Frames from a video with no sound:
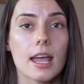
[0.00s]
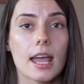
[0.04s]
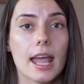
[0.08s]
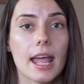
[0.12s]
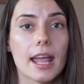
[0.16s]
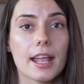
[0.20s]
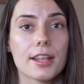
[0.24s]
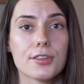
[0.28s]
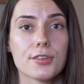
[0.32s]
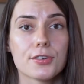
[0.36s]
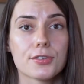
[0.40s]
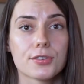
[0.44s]

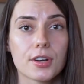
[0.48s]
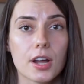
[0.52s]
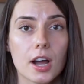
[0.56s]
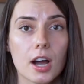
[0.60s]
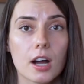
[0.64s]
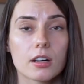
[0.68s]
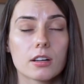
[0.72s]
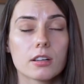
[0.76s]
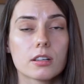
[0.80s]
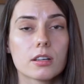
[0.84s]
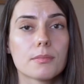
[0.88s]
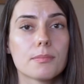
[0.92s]
and you're
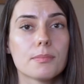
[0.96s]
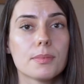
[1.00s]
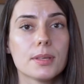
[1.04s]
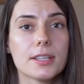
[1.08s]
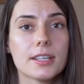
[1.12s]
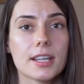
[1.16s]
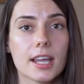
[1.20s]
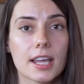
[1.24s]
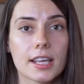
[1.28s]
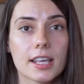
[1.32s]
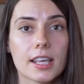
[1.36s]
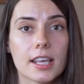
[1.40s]
not going to be
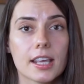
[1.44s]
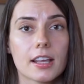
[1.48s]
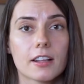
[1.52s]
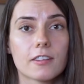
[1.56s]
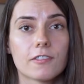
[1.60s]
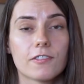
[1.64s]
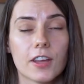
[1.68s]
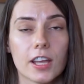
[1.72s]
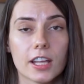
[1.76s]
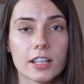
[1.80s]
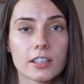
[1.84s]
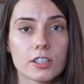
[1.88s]
taking
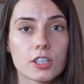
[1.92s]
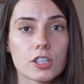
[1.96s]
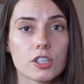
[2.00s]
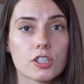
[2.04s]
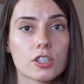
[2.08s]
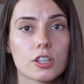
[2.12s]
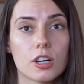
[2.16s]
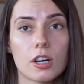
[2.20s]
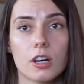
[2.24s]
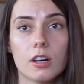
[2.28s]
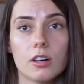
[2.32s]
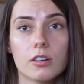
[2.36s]

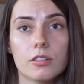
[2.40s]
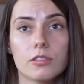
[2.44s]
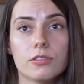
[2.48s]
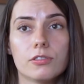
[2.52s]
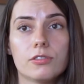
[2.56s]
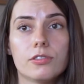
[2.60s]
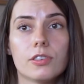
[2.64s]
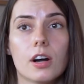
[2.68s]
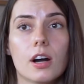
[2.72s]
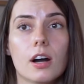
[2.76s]
advantage of